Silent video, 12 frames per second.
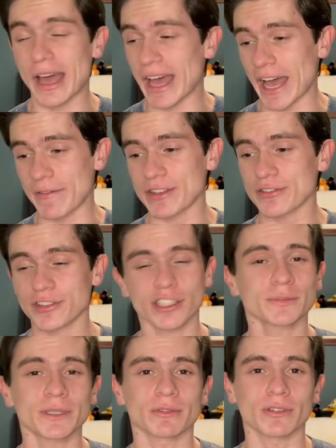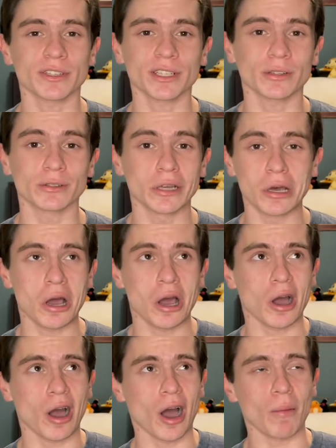having just been revealed
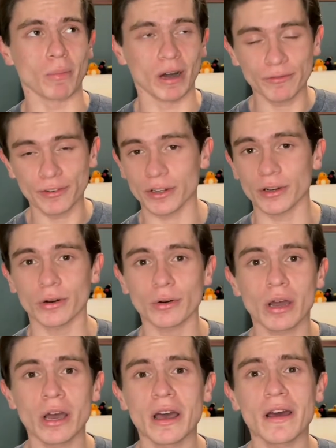a month ago,